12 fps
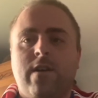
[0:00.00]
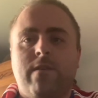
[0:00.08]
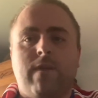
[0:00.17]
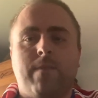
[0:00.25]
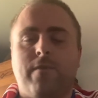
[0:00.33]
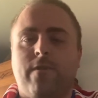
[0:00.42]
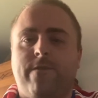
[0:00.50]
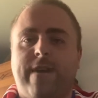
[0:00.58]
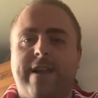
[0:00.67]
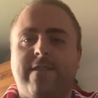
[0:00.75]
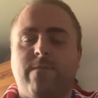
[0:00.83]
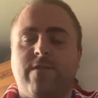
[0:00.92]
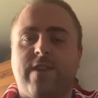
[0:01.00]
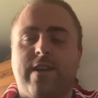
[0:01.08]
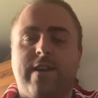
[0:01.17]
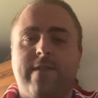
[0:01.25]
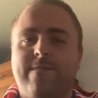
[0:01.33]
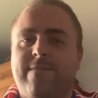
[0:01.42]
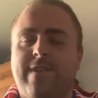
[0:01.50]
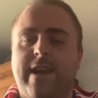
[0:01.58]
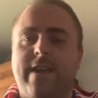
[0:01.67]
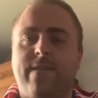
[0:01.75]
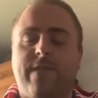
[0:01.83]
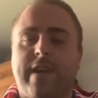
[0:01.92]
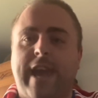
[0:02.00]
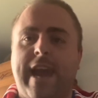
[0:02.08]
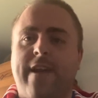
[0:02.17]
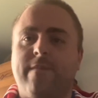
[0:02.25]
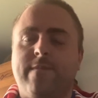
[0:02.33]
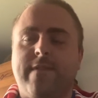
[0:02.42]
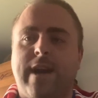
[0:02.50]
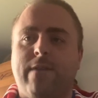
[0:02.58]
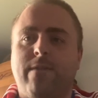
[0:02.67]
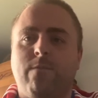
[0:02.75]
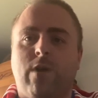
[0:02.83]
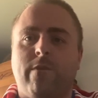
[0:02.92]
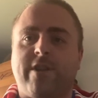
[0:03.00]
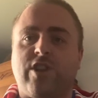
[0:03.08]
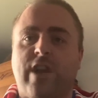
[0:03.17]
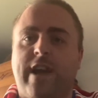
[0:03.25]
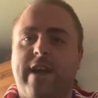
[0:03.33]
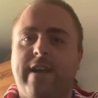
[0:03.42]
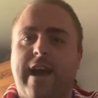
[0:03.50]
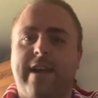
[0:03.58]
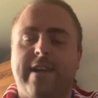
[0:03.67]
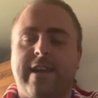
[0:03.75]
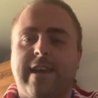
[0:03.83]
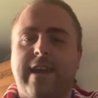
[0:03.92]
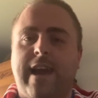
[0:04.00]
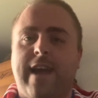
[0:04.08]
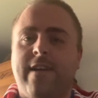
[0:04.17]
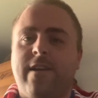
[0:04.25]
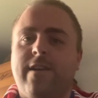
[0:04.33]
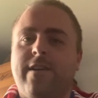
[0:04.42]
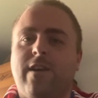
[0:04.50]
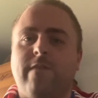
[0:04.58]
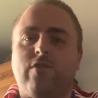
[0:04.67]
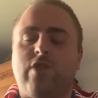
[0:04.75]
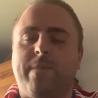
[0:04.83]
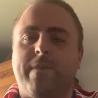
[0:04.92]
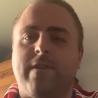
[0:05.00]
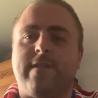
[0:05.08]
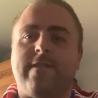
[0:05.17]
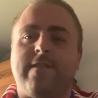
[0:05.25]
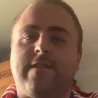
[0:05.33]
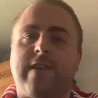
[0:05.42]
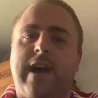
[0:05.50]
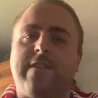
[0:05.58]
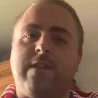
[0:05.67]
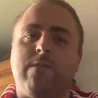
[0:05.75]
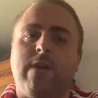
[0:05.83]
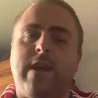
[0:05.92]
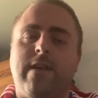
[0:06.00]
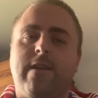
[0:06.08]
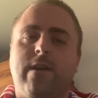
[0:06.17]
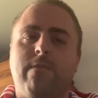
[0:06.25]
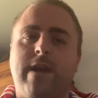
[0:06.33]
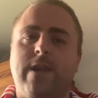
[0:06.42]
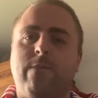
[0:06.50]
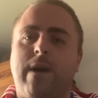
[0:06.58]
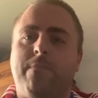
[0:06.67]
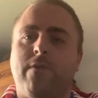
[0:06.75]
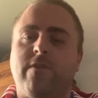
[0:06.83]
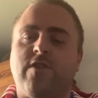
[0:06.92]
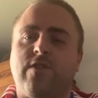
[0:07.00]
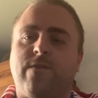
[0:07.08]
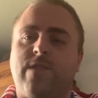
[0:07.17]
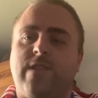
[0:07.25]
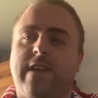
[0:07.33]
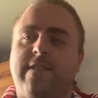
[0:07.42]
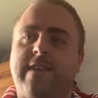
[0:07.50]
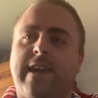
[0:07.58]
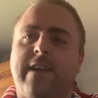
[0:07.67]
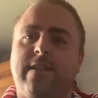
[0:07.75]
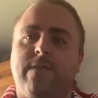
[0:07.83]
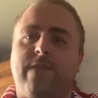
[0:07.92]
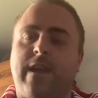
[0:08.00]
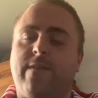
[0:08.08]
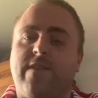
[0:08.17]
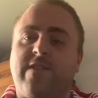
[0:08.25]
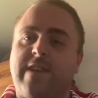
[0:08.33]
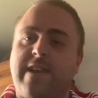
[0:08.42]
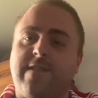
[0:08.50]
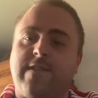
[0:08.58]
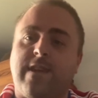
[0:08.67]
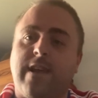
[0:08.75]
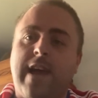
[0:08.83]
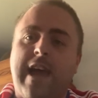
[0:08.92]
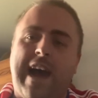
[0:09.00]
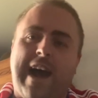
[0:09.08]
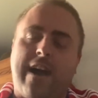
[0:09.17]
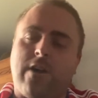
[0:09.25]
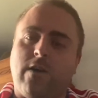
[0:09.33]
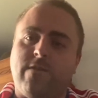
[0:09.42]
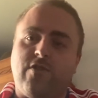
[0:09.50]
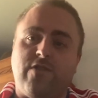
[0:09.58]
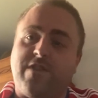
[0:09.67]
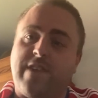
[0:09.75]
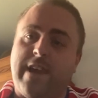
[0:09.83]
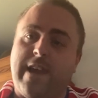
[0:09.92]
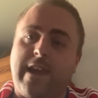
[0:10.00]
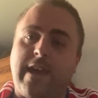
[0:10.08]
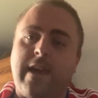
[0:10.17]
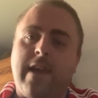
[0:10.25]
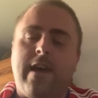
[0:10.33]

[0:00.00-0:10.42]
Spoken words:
Well, Boro fans, it was a day to forget down in Warwickshire at the Coventry Building Society Arena, where Boro suffered their second defeat of the season at Coventry City.